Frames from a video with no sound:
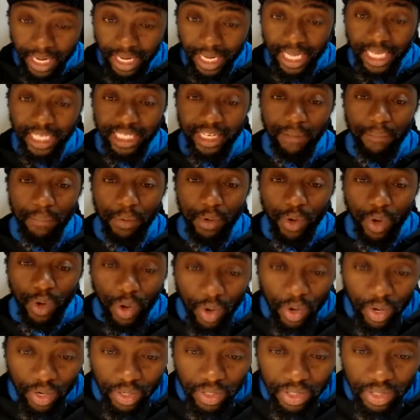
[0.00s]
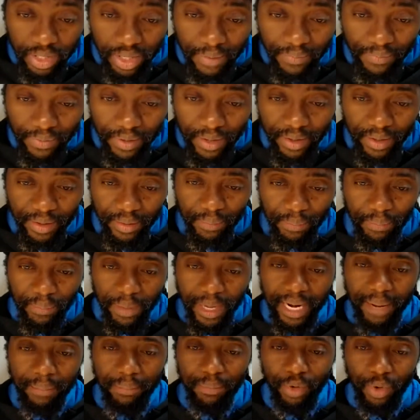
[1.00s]
Yes, I've been hurt,
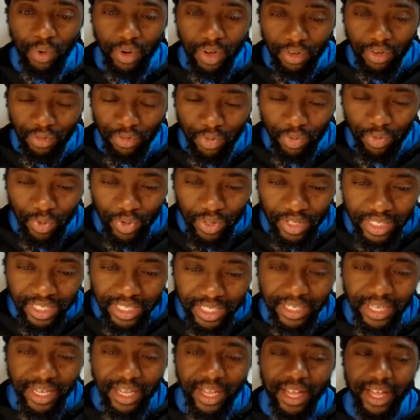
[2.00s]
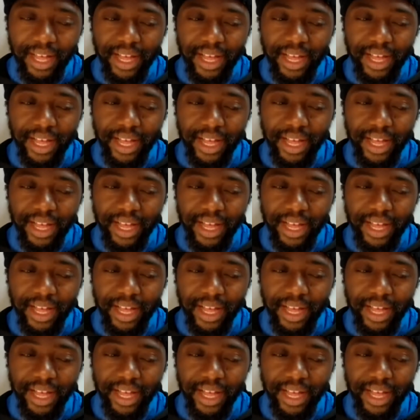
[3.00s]
but I'm going through this